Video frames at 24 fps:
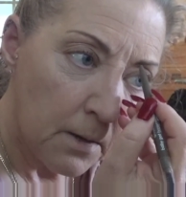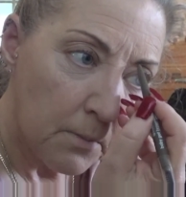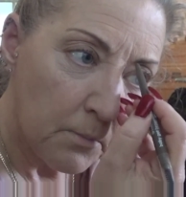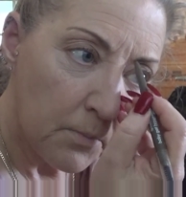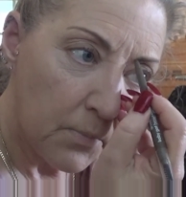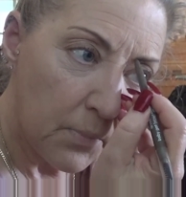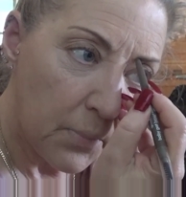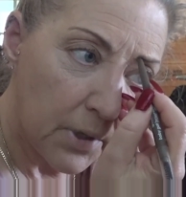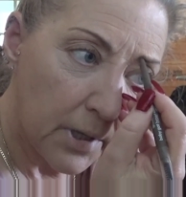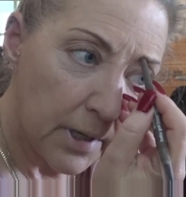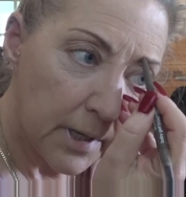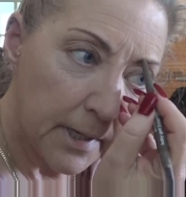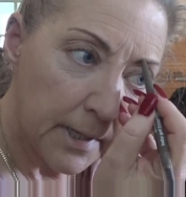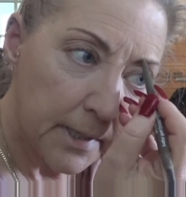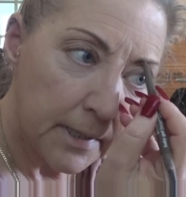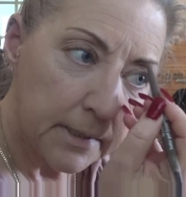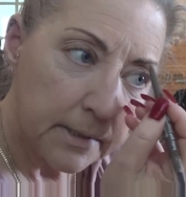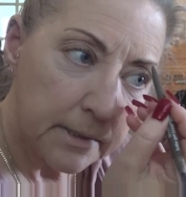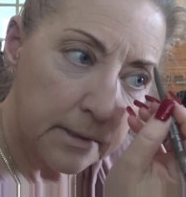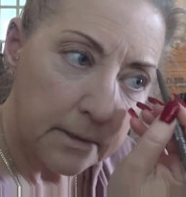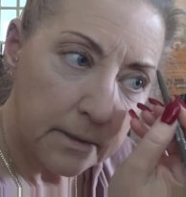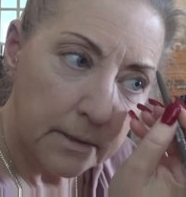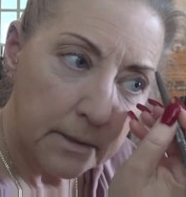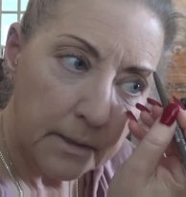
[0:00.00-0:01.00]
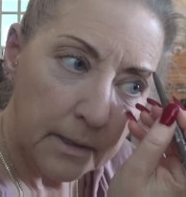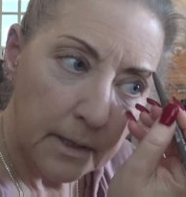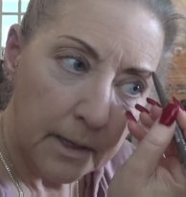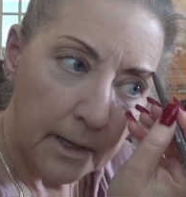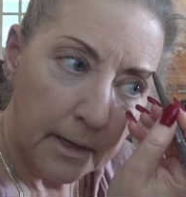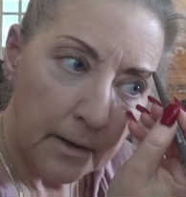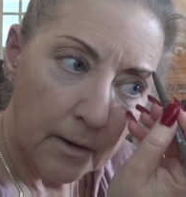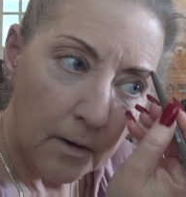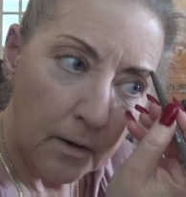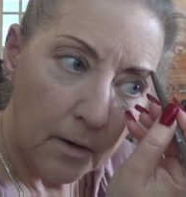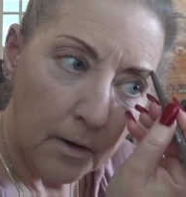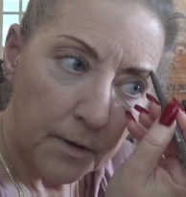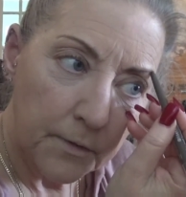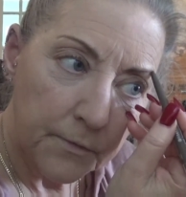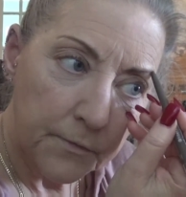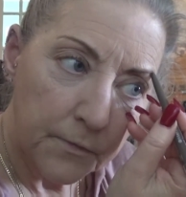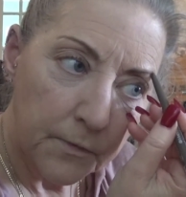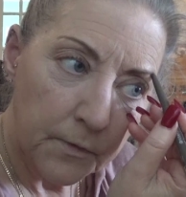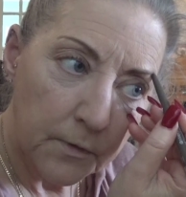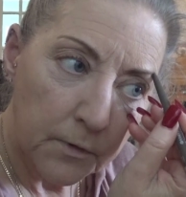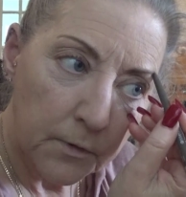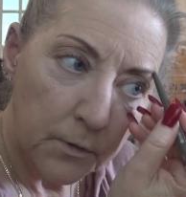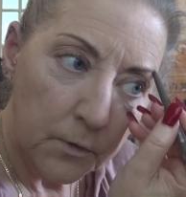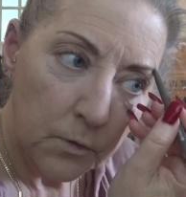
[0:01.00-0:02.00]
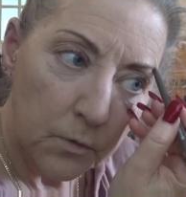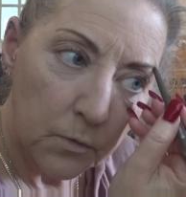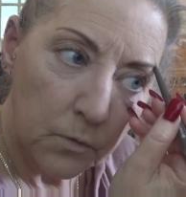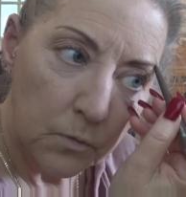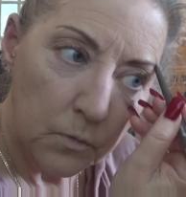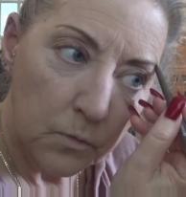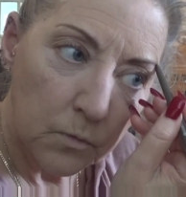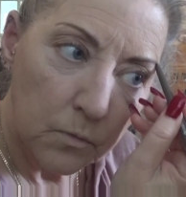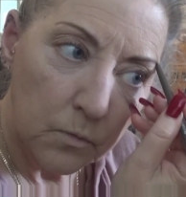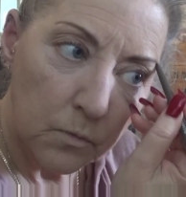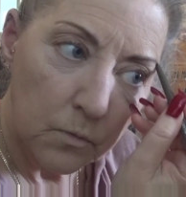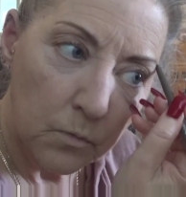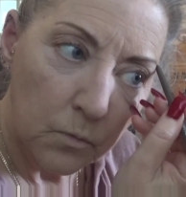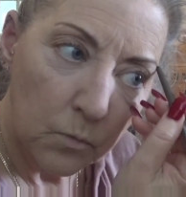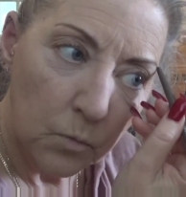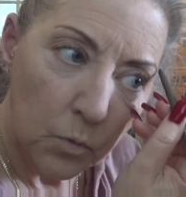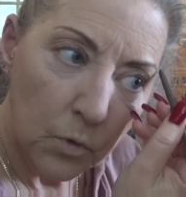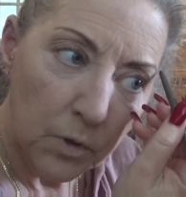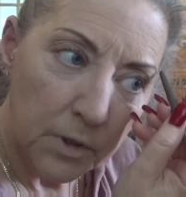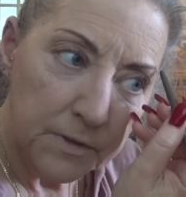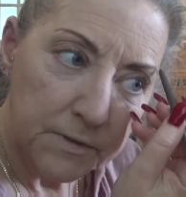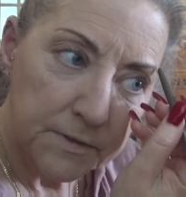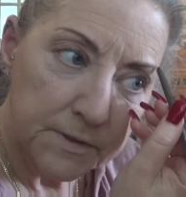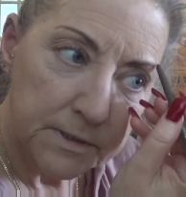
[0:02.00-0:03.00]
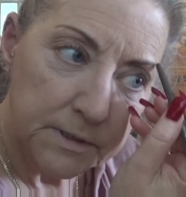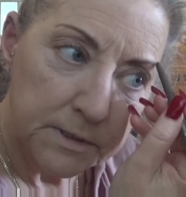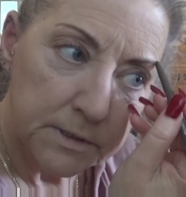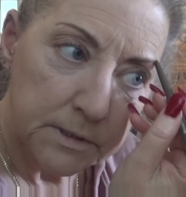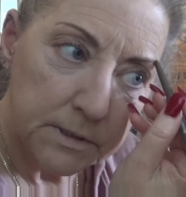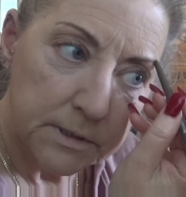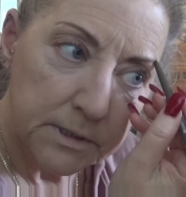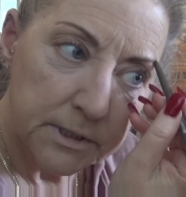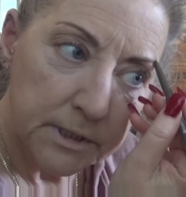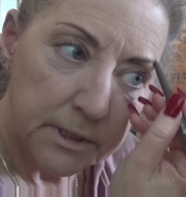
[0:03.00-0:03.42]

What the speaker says: But I also wasn't,